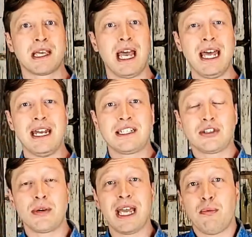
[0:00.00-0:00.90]
And it's
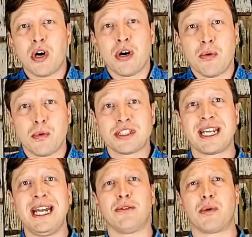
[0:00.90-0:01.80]
okay. We're
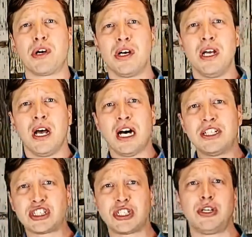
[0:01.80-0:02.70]
scared. We're
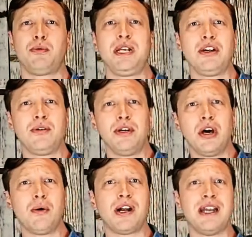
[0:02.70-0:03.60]
unsure. We don't
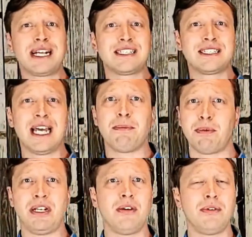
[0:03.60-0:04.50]
know our next step.
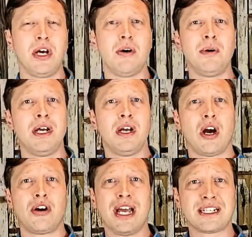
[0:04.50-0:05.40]
We don't know
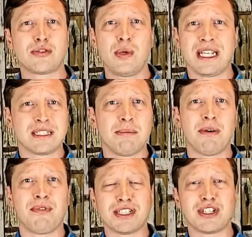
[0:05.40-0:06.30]
our next week. Some
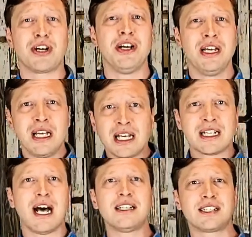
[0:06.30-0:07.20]
of us are
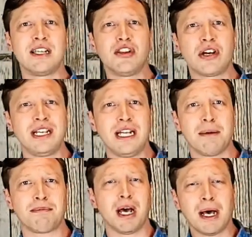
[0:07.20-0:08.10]
constantly looking
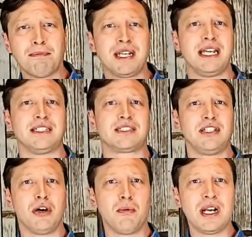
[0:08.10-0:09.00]
up updates.
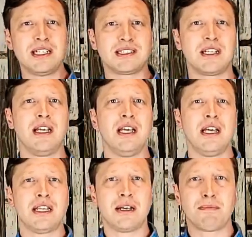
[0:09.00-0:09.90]
What is
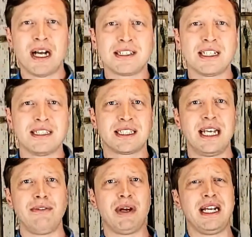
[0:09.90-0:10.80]
the president
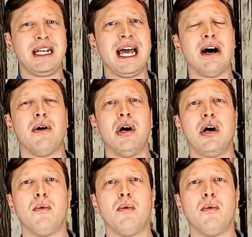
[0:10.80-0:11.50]
saying right now?